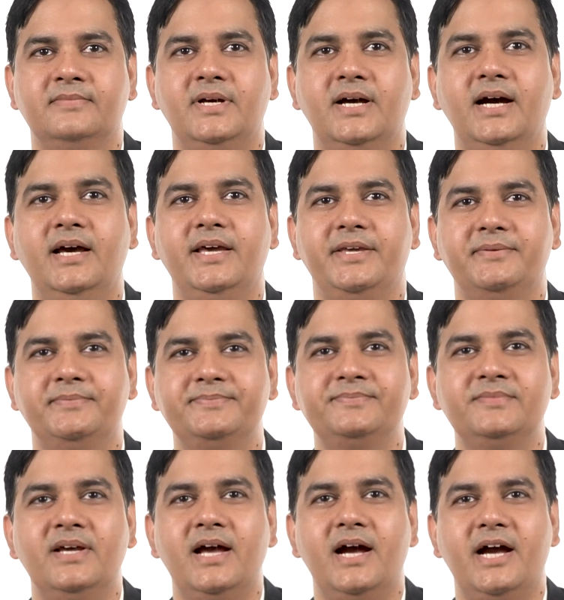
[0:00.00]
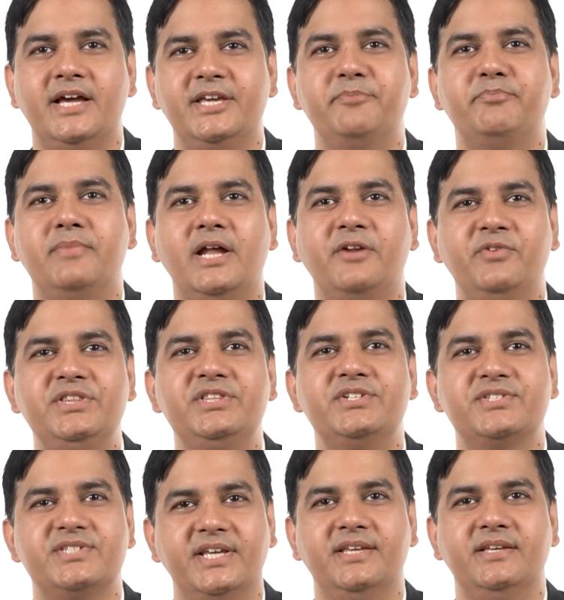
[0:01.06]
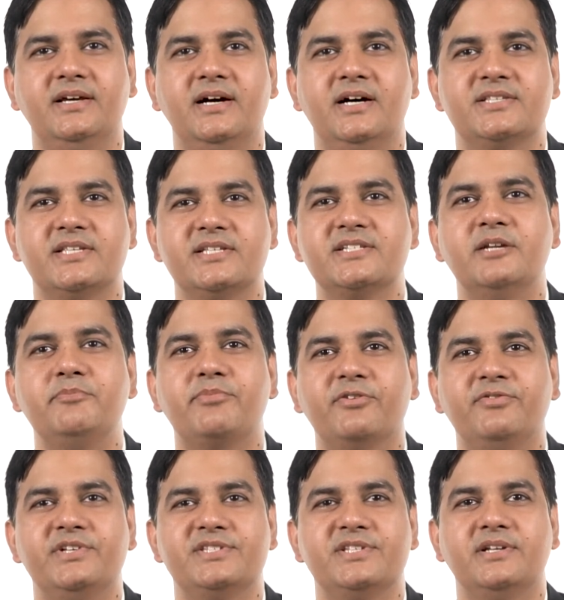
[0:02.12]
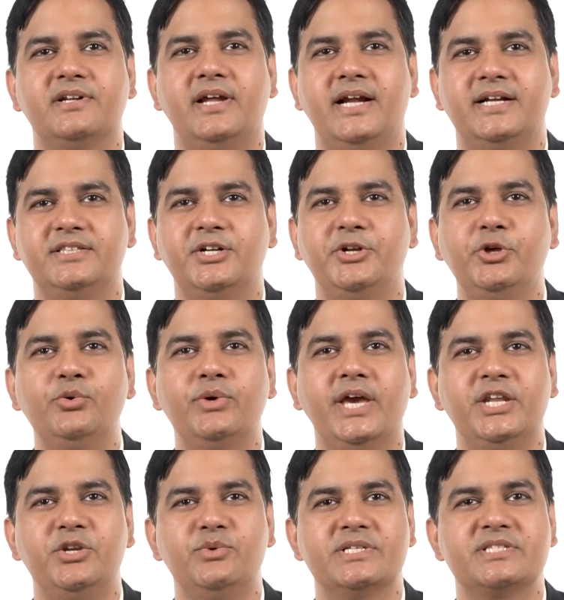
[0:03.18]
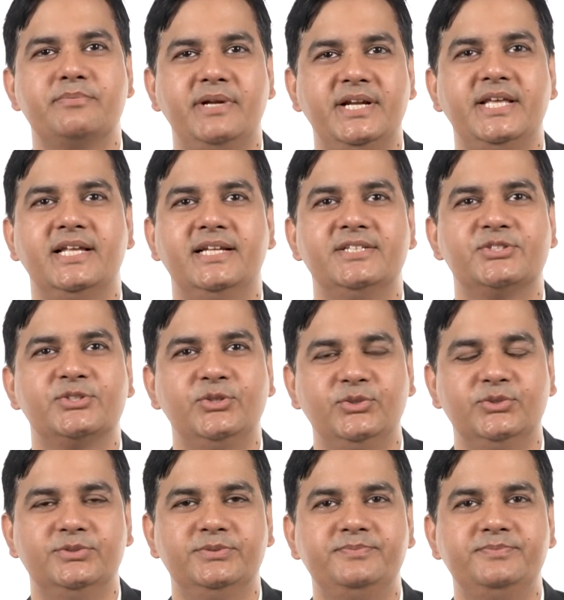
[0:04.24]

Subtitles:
Hi, I am Manvinder Singh, Assistant Professor at the Duke-NUS Medical School.